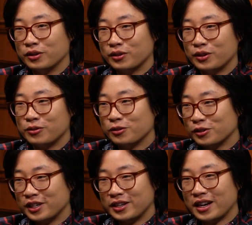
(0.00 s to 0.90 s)
So we'll
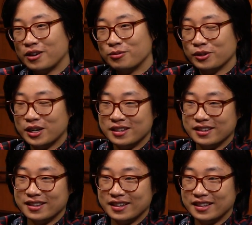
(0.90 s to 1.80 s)
That's see good. how it
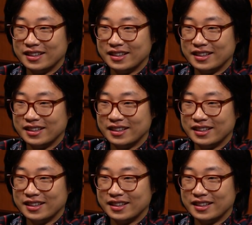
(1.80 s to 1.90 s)
progresses.